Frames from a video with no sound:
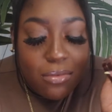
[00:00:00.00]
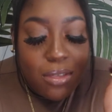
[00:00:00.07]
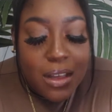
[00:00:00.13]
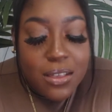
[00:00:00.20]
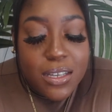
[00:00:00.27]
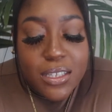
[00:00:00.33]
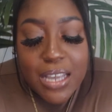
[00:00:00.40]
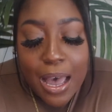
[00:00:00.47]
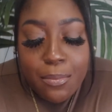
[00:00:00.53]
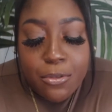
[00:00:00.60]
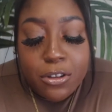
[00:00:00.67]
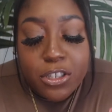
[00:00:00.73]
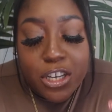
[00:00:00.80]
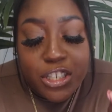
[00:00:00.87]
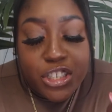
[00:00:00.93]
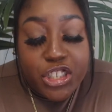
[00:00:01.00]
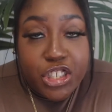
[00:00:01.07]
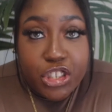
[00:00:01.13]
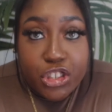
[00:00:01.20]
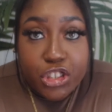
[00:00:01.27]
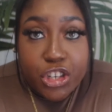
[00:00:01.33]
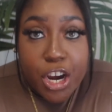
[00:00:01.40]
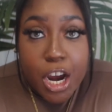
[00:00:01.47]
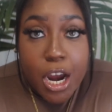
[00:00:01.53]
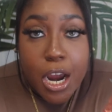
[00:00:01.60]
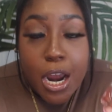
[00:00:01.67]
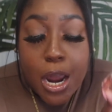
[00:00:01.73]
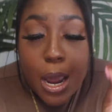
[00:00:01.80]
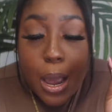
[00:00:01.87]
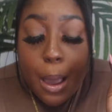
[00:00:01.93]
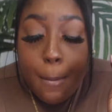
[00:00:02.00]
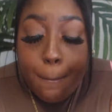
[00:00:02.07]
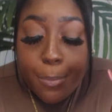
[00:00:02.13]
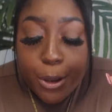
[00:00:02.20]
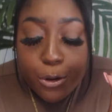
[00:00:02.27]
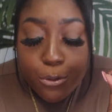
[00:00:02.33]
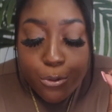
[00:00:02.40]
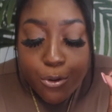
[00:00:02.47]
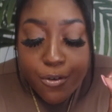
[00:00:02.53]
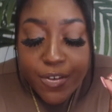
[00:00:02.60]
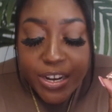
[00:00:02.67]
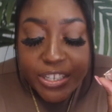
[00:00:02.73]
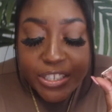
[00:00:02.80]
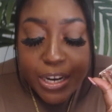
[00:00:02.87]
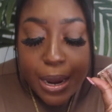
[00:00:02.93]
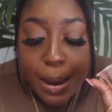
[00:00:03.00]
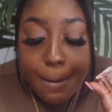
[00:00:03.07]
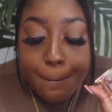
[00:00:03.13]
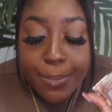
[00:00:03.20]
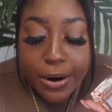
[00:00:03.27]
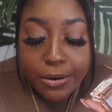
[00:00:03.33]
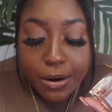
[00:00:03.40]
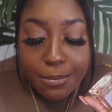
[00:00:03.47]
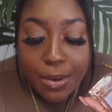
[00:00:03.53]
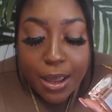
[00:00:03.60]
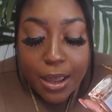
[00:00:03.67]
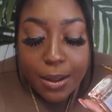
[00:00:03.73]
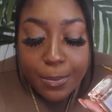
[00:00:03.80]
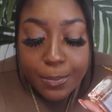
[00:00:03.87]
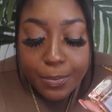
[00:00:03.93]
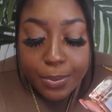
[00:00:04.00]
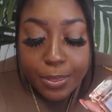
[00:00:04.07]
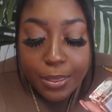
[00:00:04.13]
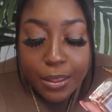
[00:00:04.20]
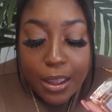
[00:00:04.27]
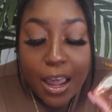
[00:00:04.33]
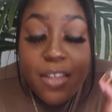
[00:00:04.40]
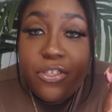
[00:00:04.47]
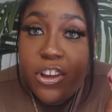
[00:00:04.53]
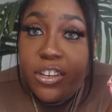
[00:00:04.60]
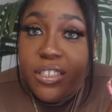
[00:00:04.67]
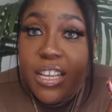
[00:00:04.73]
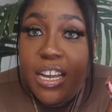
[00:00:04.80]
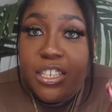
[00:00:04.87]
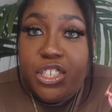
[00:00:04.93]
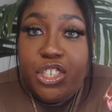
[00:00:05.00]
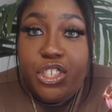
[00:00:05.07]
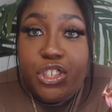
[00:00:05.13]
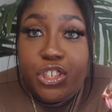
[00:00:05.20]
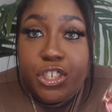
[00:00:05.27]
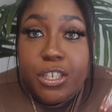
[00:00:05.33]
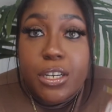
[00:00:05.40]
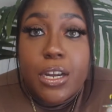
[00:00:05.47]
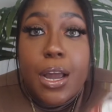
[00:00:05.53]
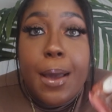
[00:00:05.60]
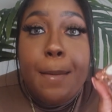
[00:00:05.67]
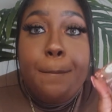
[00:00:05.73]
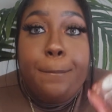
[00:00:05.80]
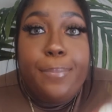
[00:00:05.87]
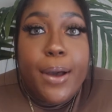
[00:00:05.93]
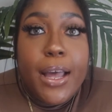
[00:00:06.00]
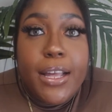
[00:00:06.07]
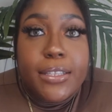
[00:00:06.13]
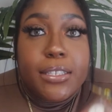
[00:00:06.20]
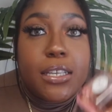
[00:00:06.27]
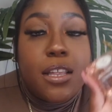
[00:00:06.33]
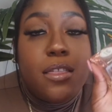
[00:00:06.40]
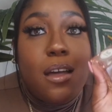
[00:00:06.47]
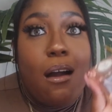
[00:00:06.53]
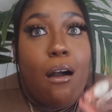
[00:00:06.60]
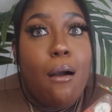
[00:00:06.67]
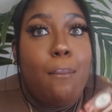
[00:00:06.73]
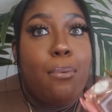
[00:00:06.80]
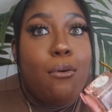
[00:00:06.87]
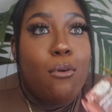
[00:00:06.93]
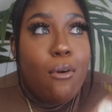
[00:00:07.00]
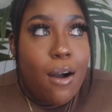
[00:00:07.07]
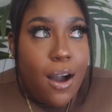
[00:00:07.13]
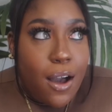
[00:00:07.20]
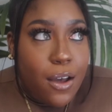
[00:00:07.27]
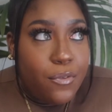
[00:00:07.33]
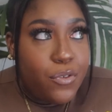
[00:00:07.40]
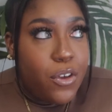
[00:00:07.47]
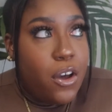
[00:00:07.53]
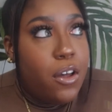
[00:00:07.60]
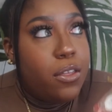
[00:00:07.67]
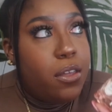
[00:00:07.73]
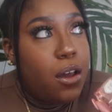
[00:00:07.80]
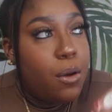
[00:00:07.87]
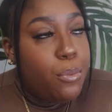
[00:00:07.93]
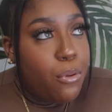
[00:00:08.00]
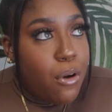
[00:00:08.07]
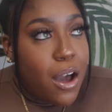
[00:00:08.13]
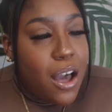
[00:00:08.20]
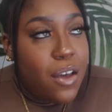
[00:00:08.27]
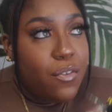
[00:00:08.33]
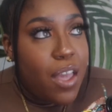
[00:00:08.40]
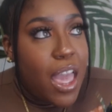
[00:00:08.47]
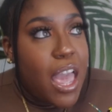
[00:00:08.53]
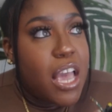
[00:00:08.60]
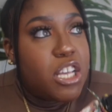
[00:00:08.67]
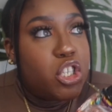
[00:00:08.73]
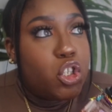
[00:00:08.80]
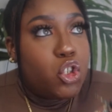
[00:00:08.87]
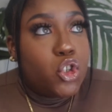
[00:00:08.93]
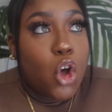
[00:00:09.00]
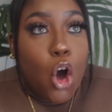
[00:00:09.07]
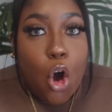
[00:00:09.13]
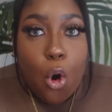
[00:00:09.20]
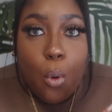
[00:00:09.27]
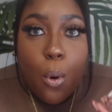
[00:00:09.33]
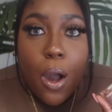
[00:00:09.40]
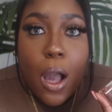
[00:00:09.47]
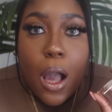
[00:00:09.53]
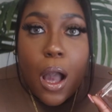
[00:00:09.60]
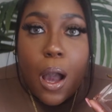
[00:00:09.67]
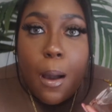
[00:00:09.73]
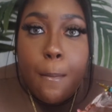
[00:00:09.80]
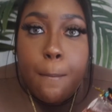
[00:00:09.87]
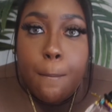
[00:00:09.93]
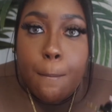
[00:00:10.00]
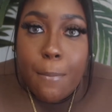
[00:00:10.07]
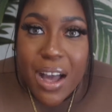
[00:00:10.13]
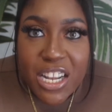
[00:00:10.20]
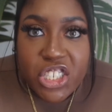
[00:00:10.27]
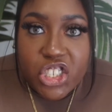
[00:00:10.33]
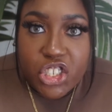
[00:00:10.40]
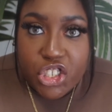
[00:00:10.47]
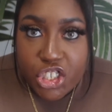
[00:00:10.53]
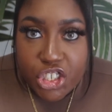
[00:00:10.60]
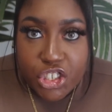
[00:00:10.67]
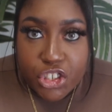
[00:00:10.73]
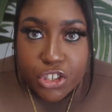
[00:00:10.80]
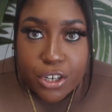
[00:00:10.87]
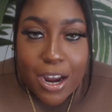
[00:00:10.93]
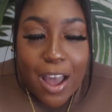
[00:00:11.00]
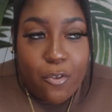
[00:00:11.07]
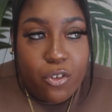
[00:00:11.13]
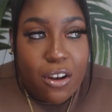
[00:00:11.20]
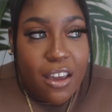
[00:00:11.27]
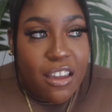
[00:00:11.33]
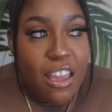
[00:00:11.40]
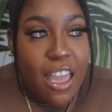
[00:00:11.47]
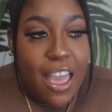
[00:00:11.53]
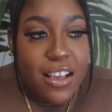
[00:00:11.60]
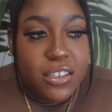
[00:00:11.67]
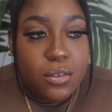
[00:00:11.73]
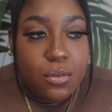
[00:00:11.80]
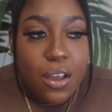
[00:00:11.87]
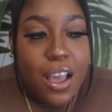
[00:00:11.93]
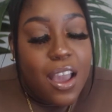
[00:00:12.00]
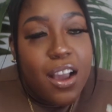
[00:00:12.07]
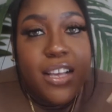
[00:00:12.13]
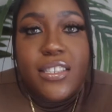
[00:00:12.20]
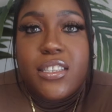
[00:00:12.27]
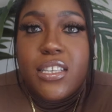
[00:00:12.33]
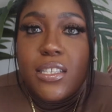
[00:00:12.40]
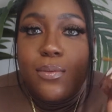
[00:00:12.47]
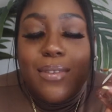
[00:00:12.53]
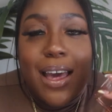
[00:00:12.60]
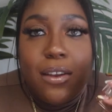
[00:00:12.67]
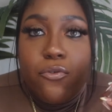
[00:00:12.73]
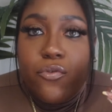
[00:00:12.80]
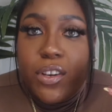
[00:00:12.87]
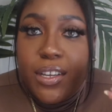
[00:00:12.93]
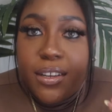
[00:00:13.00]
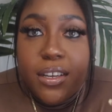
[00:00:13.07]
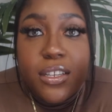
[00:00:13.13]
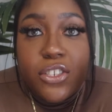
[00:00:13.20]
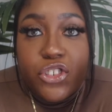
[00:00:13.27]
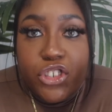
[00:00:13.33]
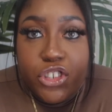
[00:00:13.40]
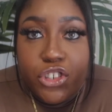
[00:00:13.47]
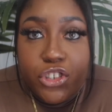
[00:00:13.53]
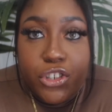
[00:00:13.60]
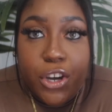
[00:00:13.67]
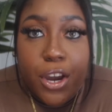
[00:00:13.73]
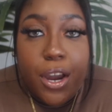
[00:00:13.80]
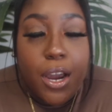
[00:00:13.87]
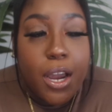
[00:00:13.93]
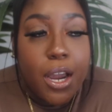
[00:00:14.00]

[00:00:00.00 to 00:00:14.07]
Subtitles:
the top notes are ginger, bitter orange, bergamot, and there's that ginger. But the Attrape, y'all, the Attrape has so much ginger. I feel like it has, because this one I don't really get ginger,